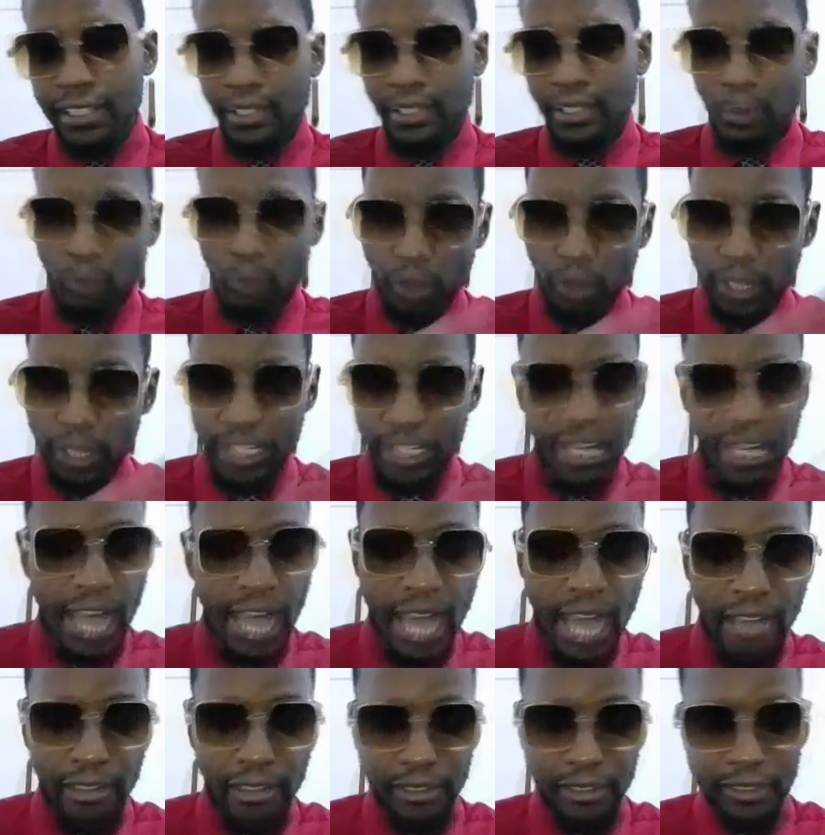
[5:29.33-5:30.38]
working
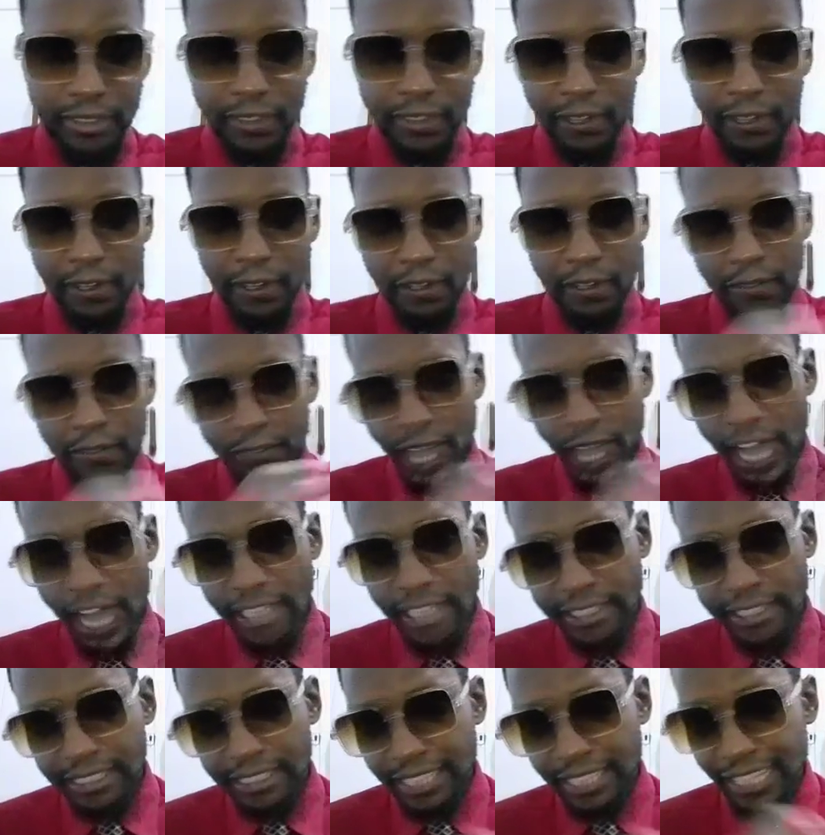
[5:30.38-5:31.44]
out
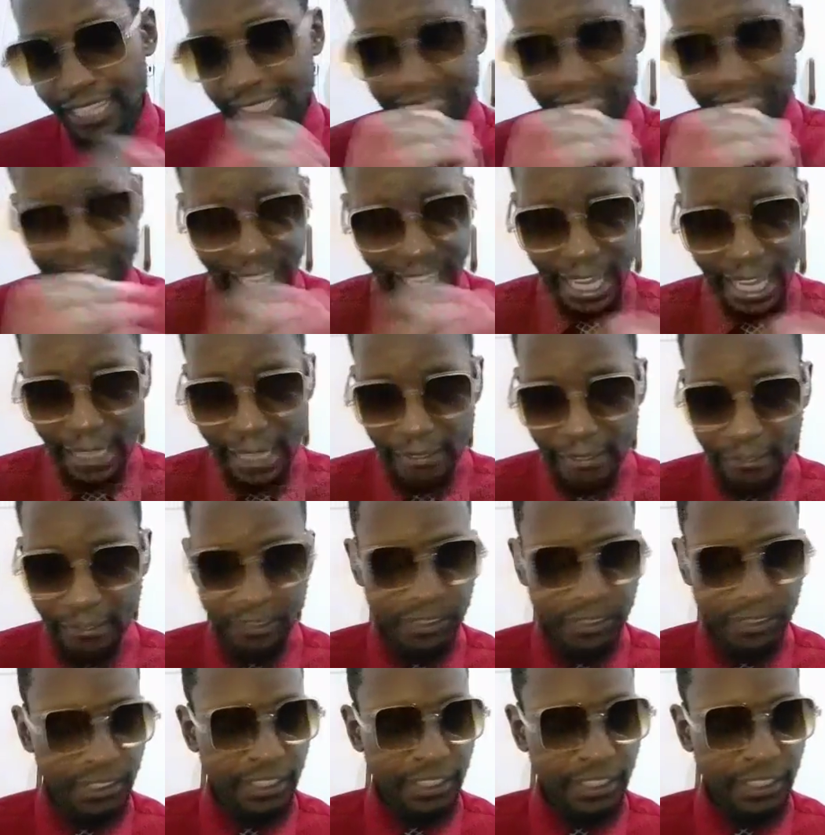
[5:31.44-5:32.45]
fast and safe